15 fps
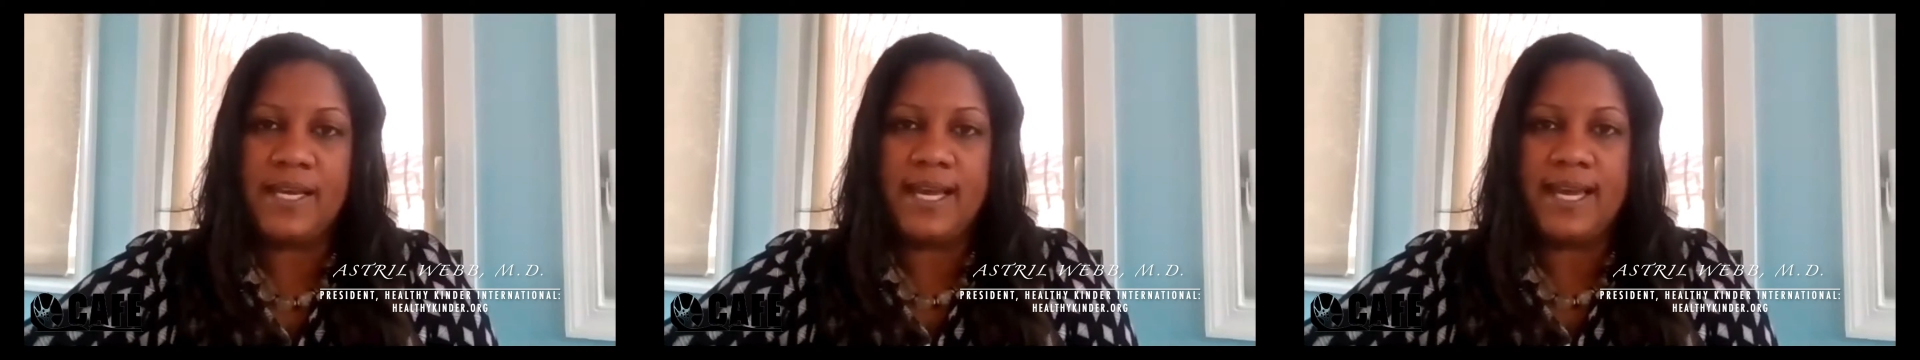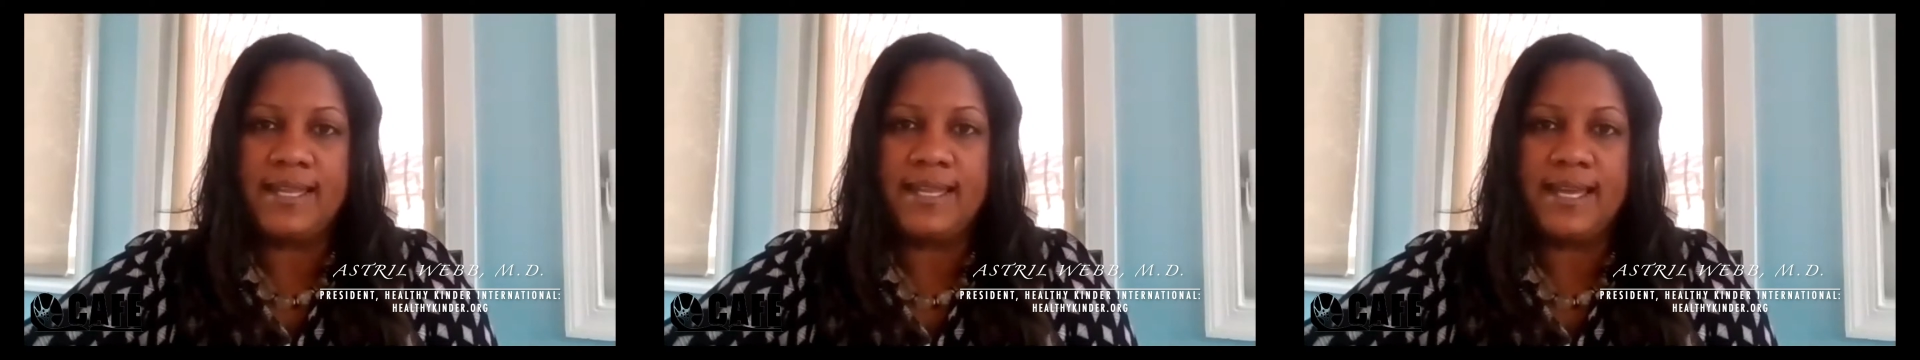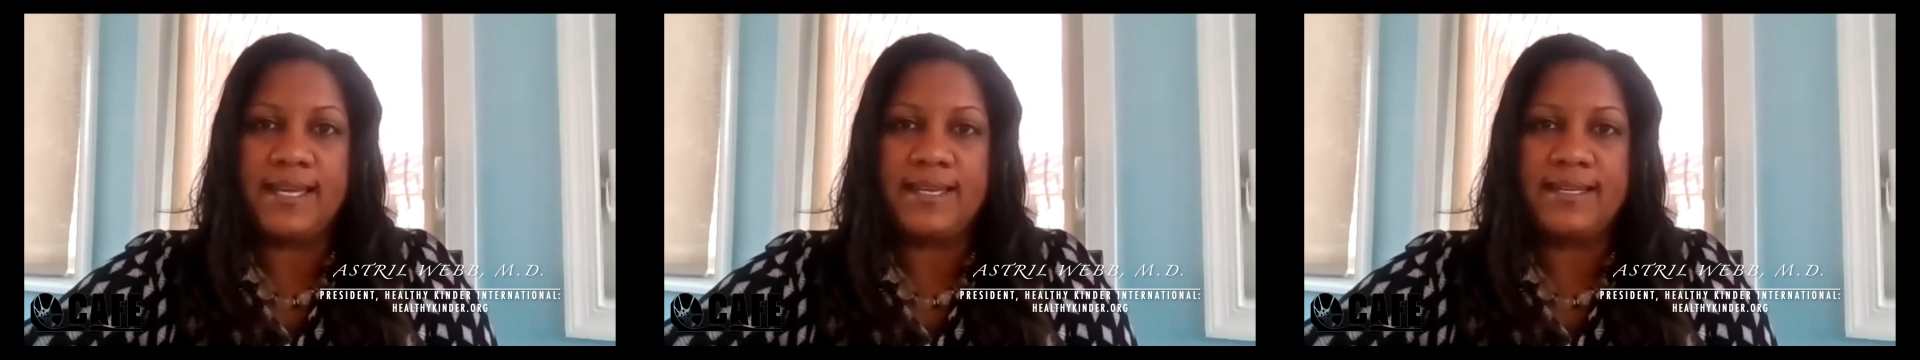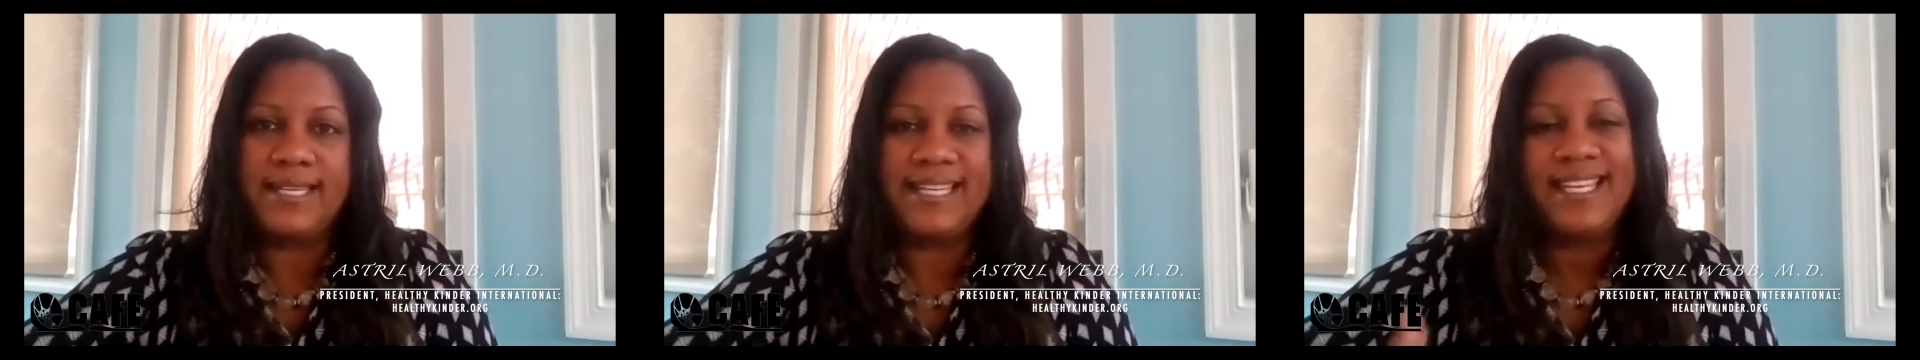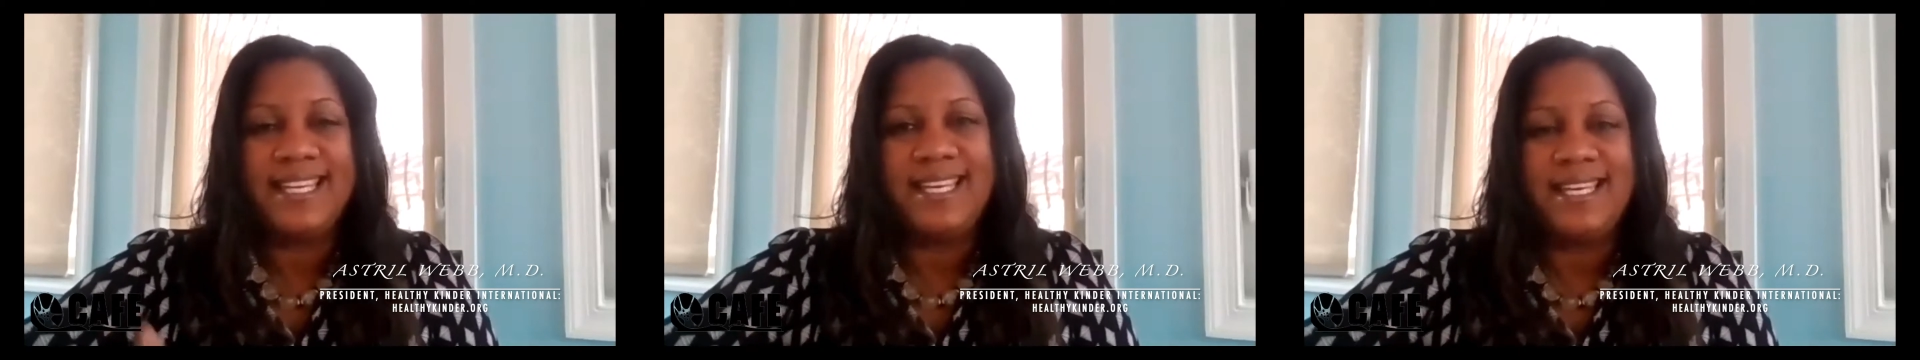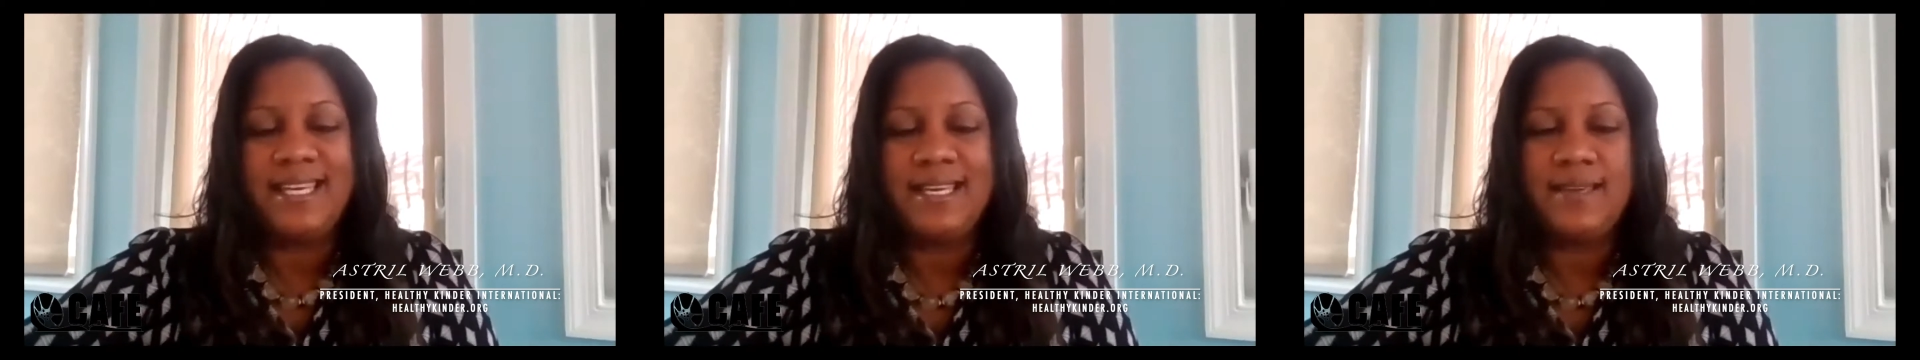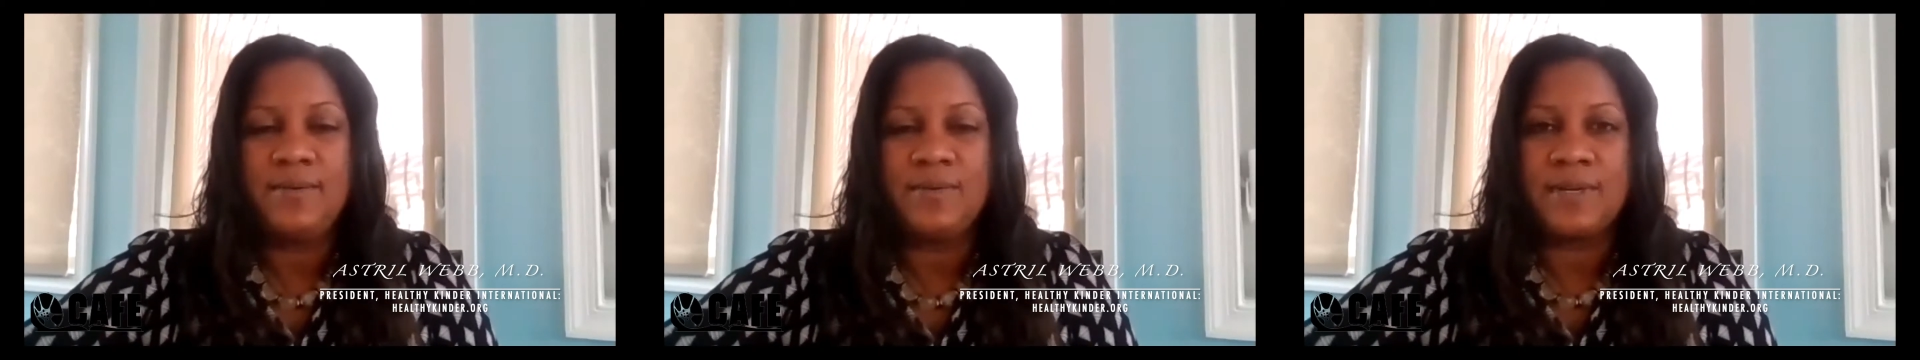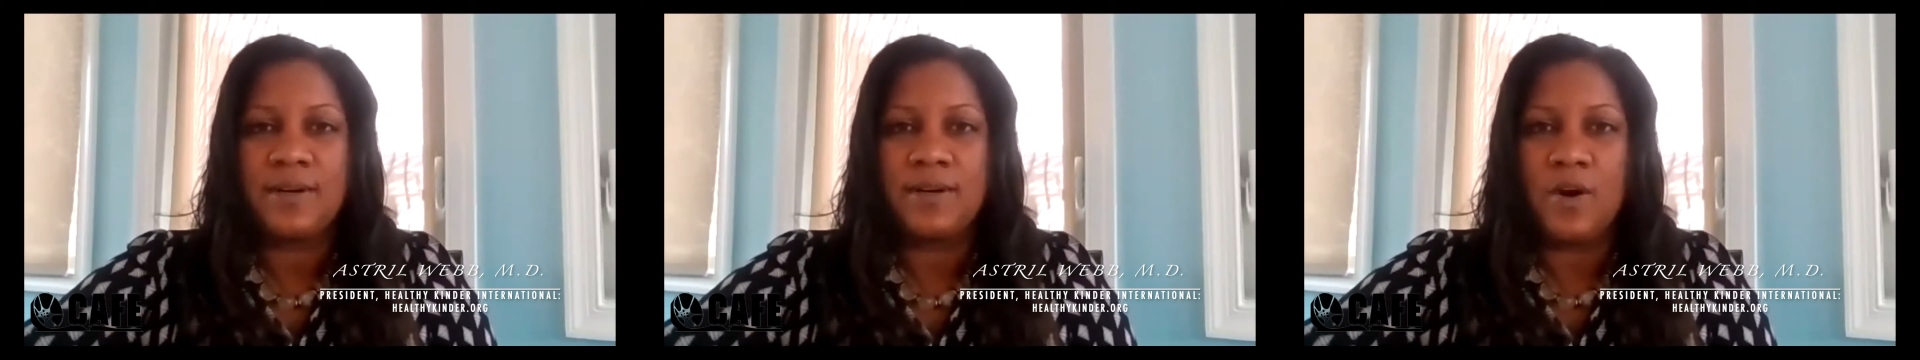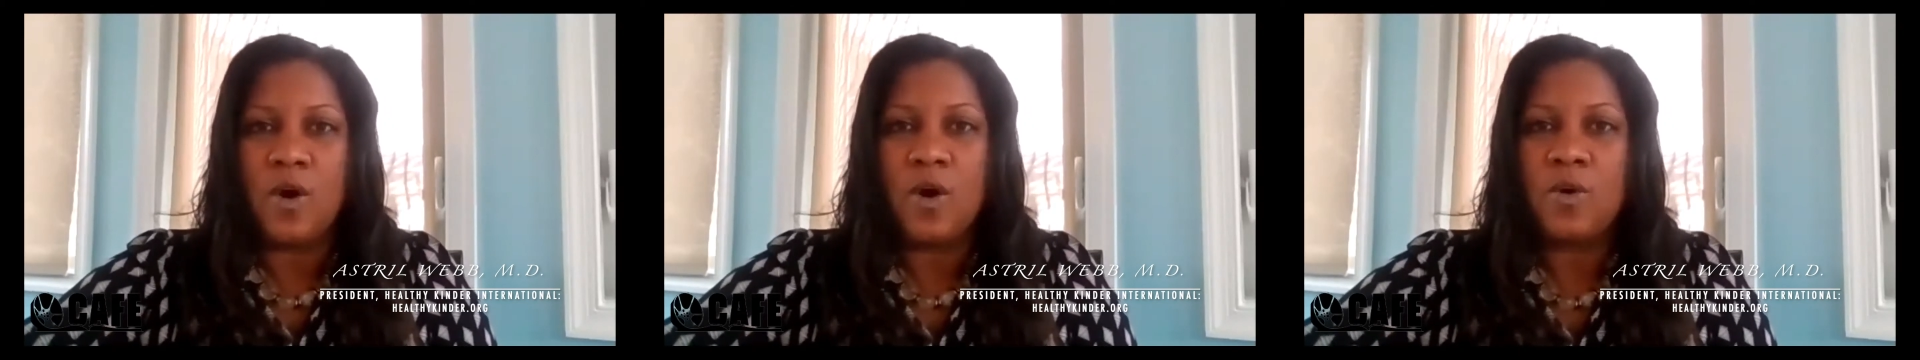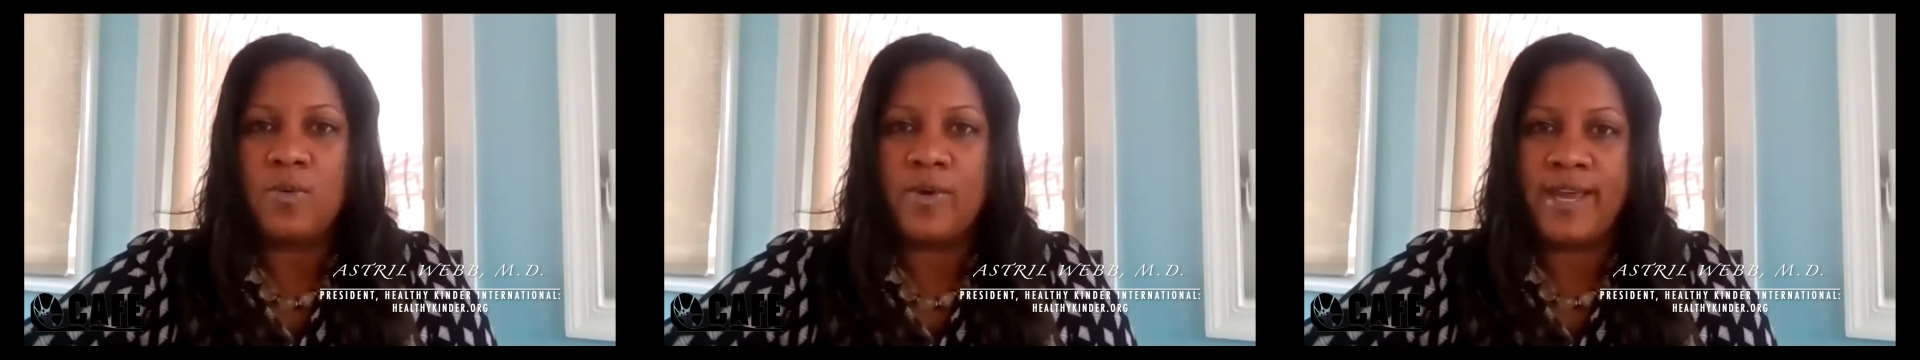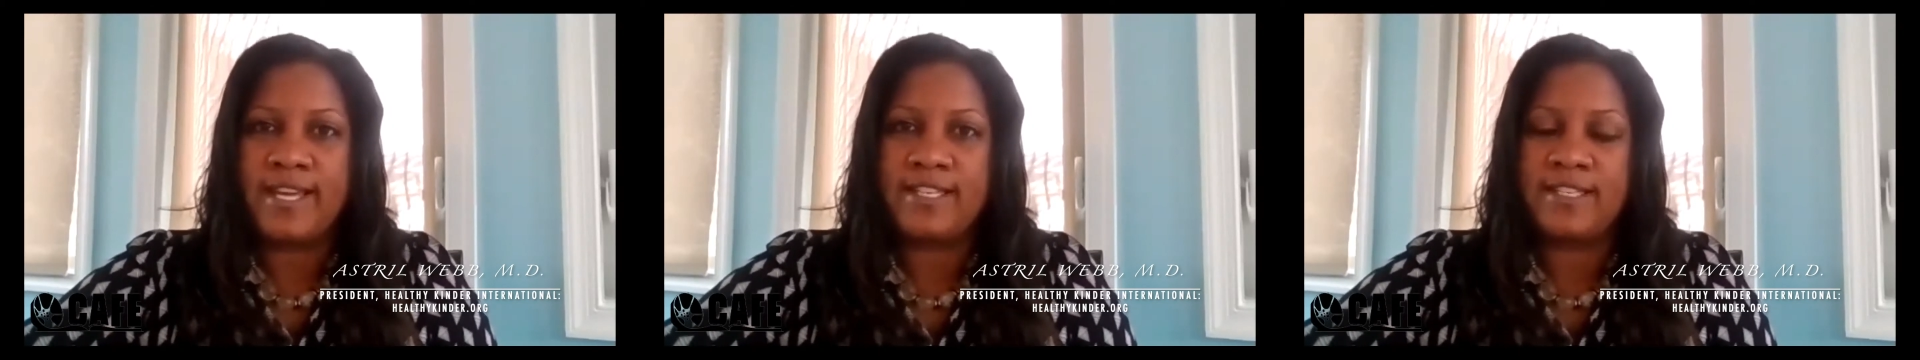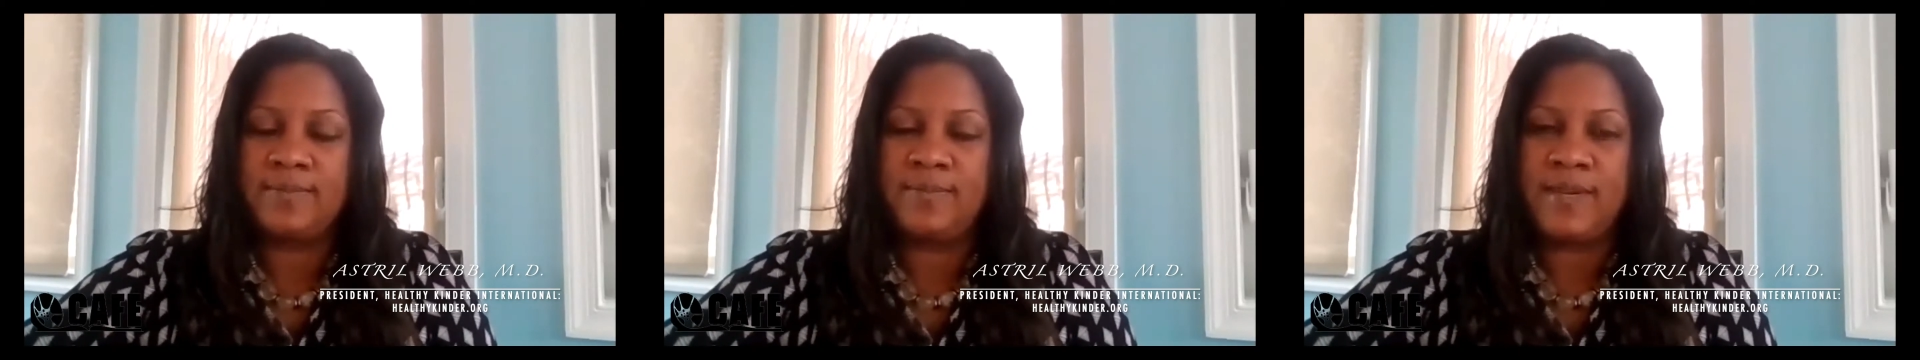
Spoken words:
And then the E would always